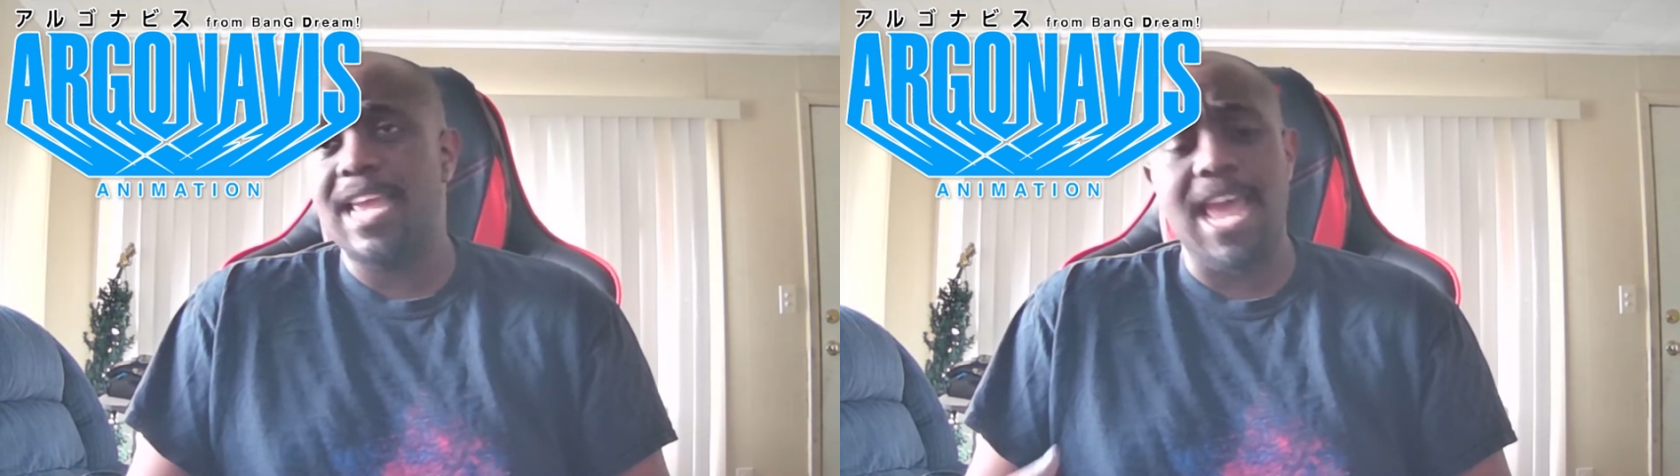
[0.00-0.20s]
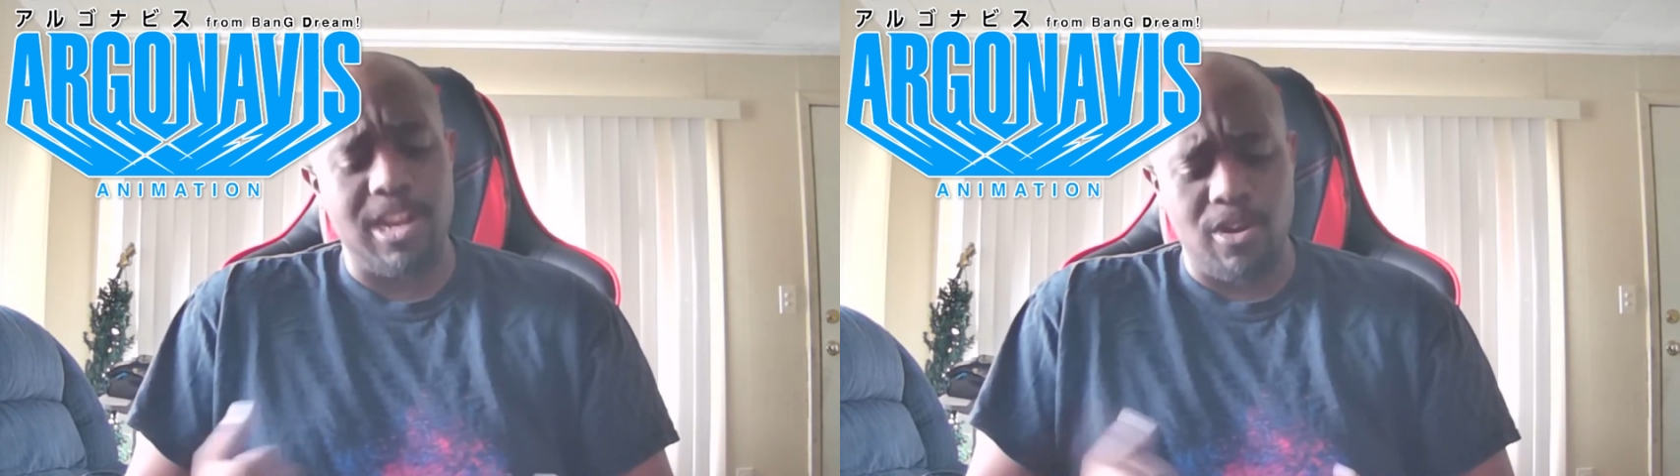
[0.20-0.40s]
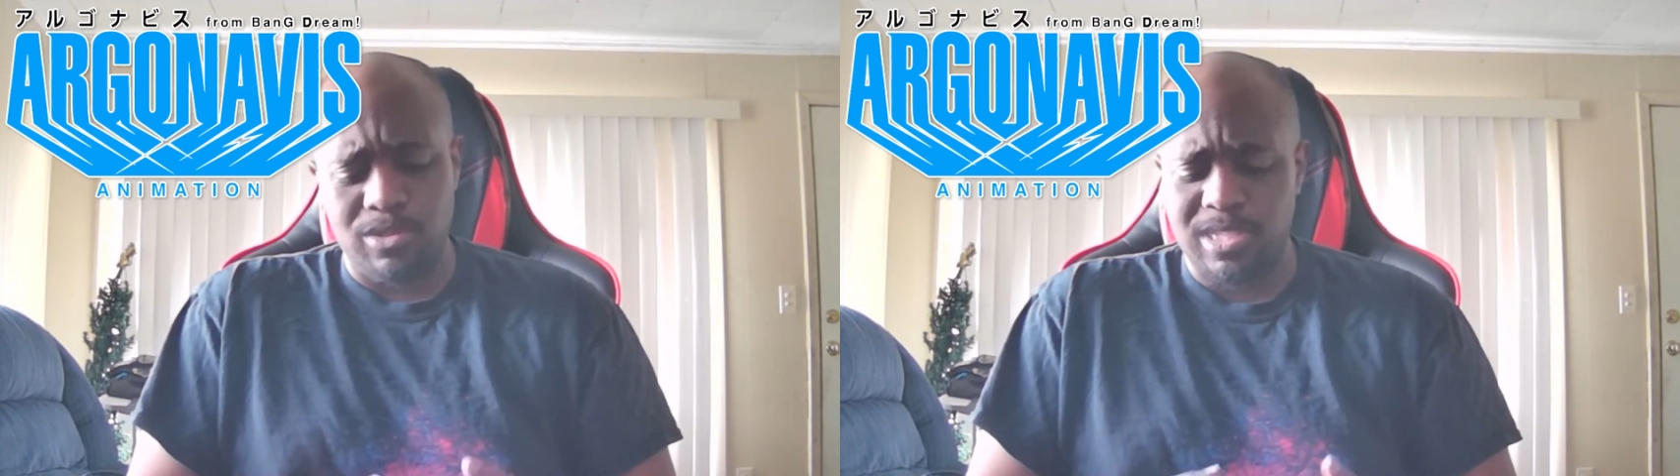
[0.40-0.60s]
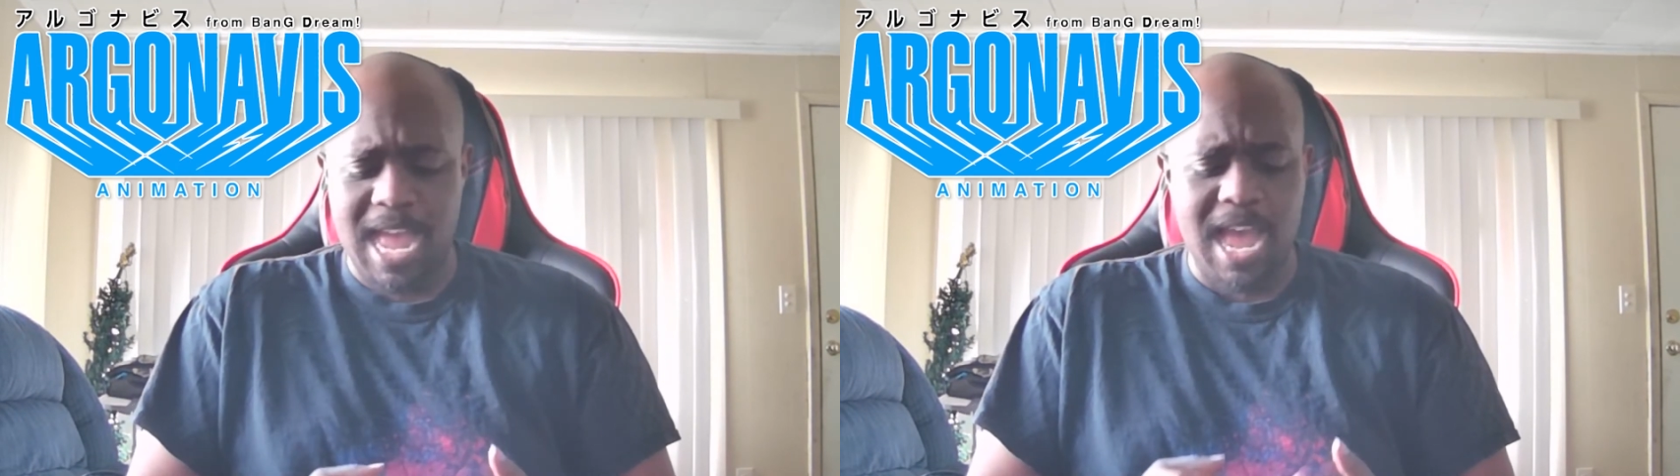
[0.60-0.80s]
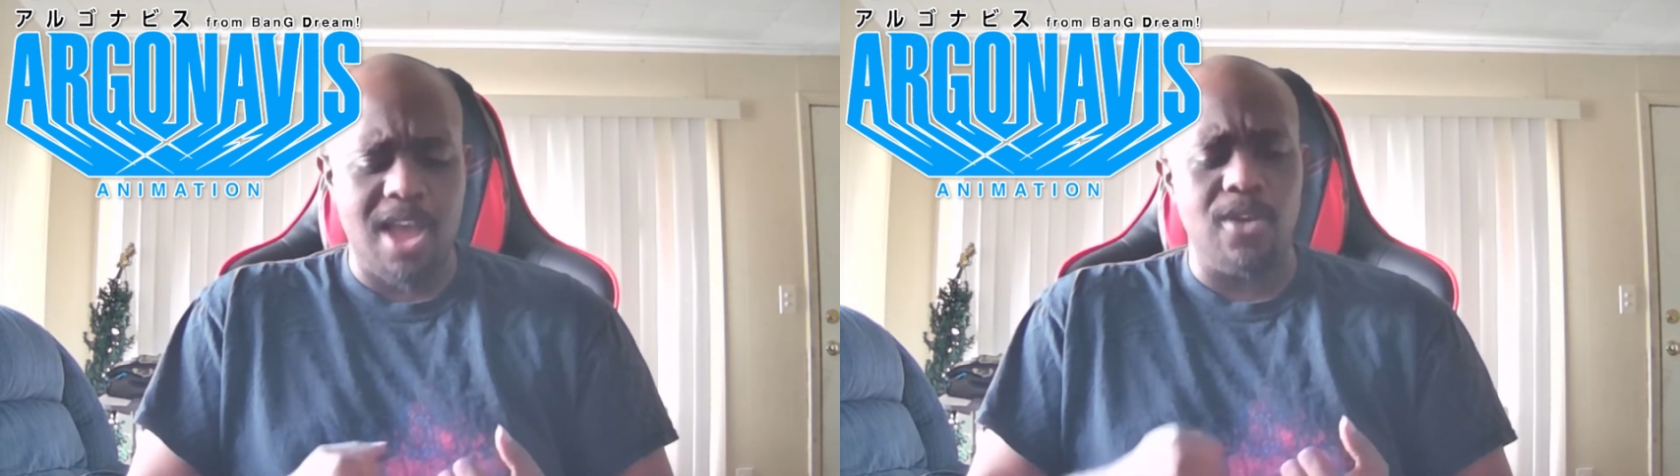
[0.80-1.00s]
they had their own
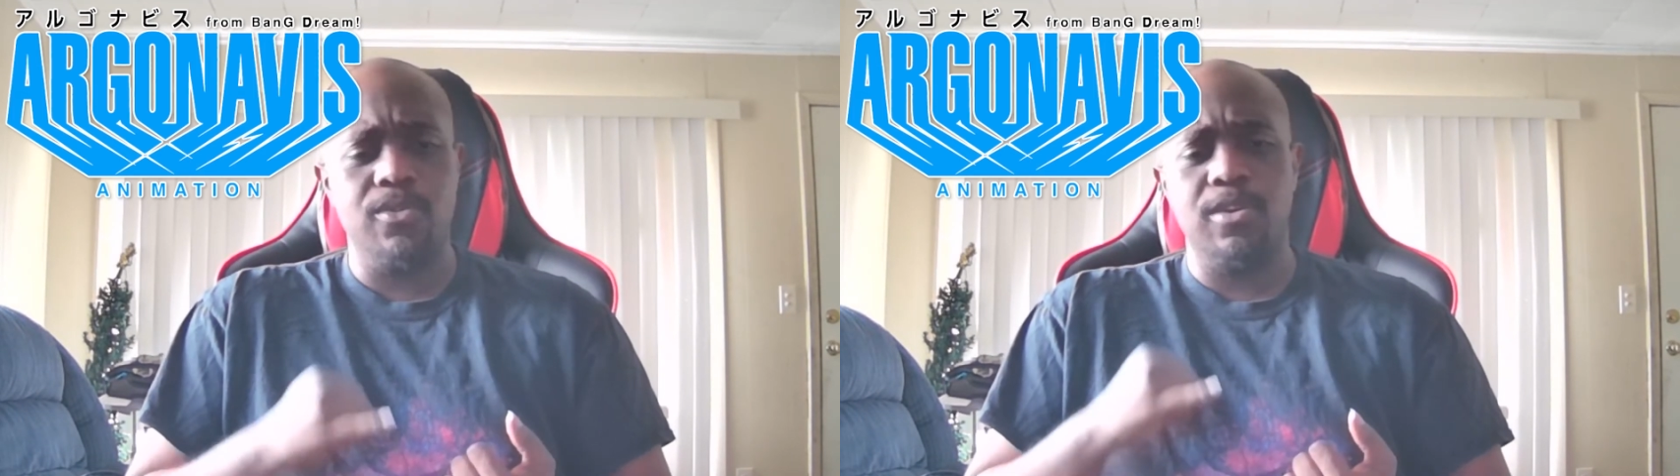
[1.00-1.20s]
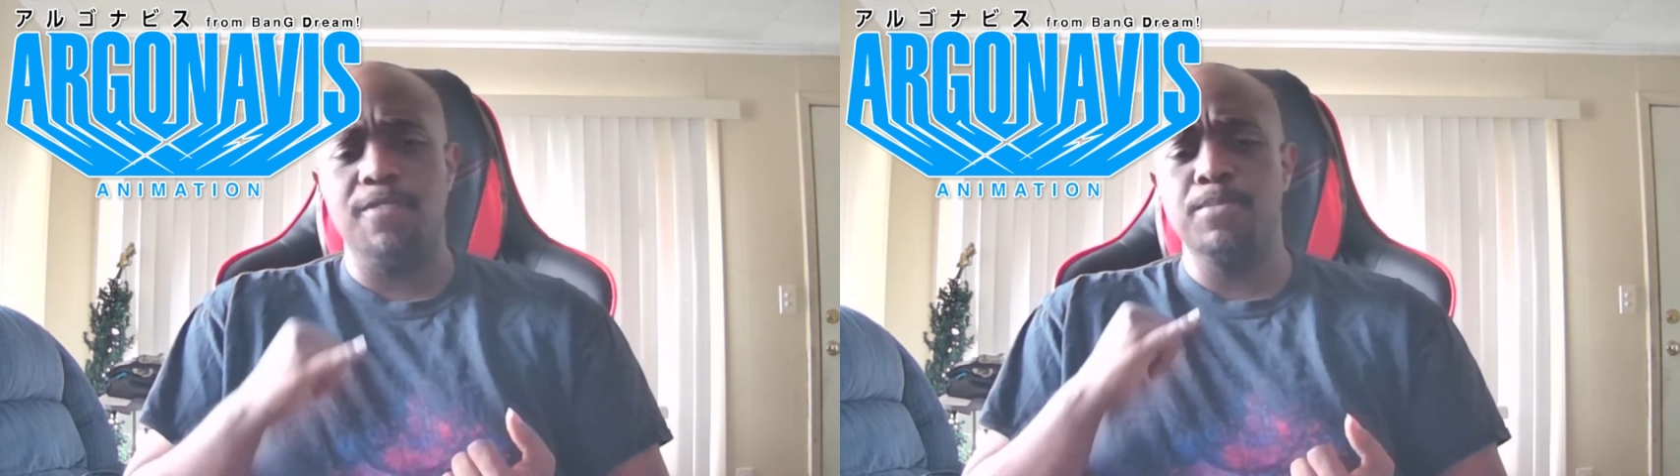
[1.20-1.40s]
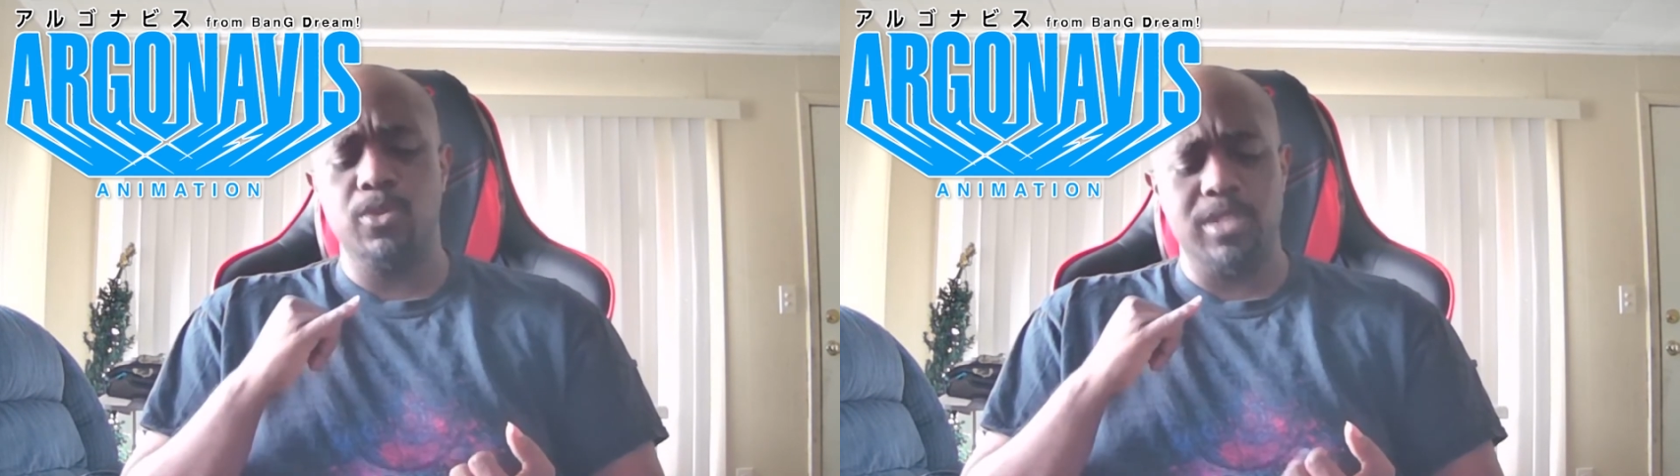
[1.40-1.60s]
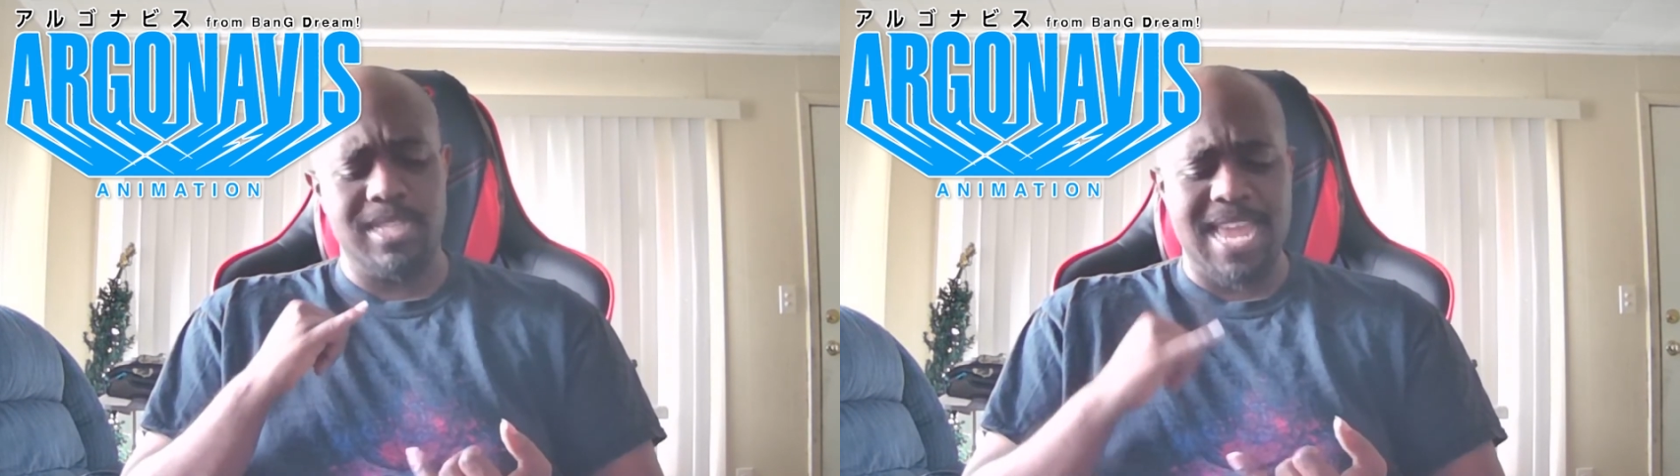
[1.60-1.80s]
style of music.